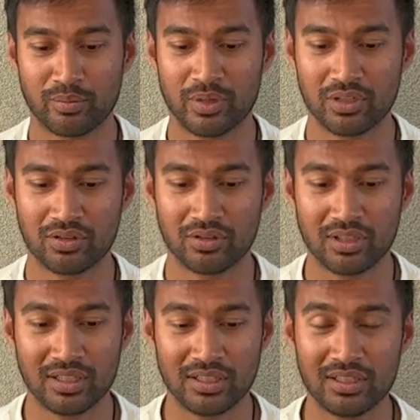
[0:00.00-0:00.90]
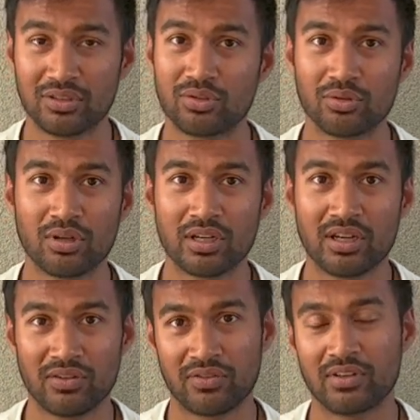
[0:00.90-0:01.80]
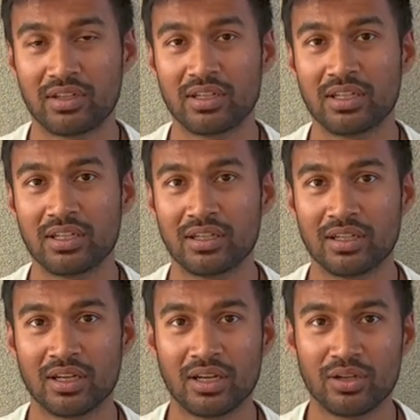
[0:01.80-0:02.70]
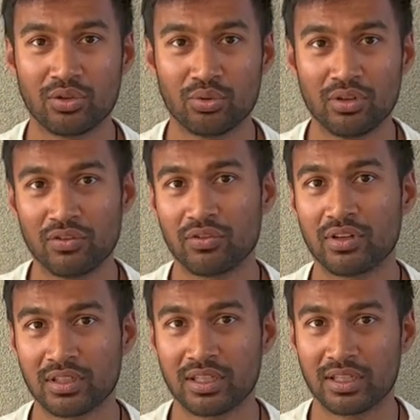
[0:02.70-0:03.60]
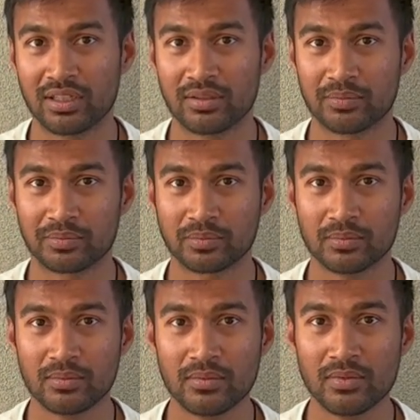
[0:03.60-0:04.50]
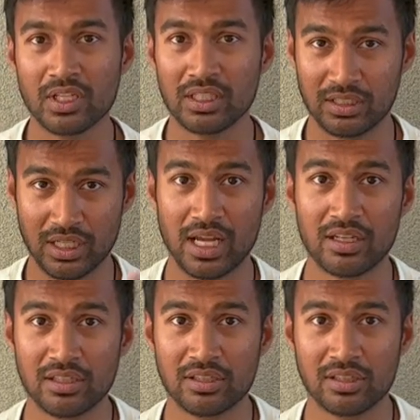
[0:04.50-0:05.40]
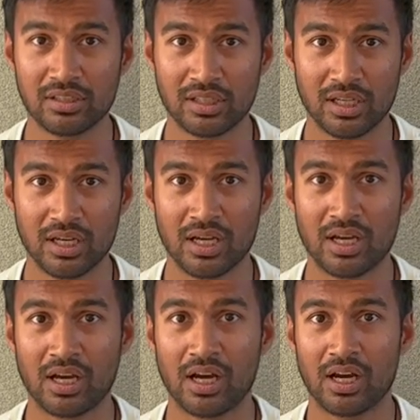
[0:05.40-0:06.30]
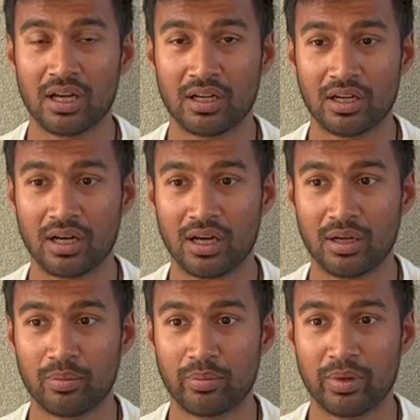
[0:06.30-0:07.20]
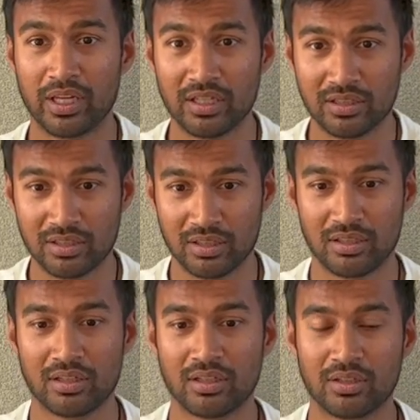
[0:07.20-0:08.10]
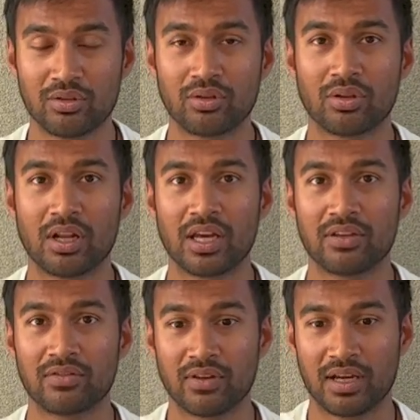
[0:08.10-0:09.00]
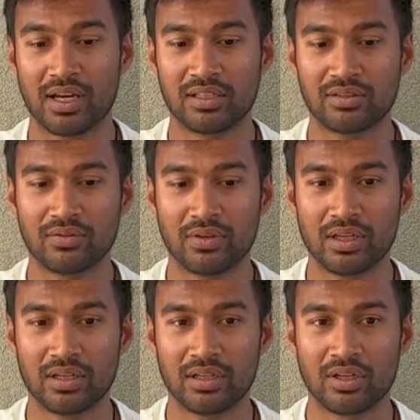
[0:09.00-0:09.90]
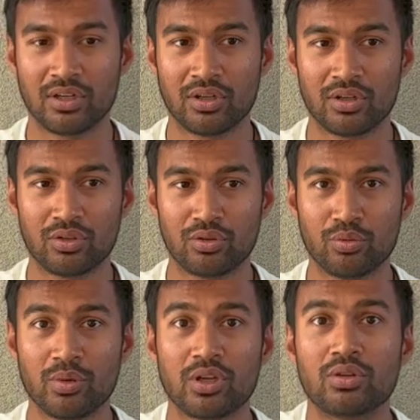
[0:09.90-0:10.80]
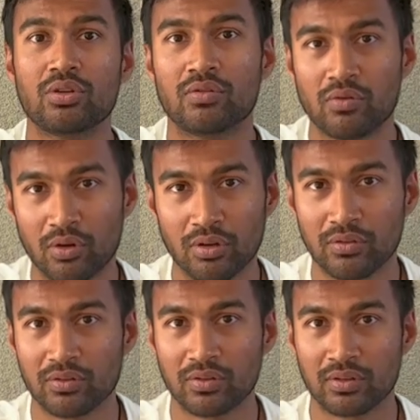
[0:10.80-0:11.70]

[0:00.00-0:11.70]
Make sure that these two are definitely two different things. Challenges are placed into your life as a way to make you evolve.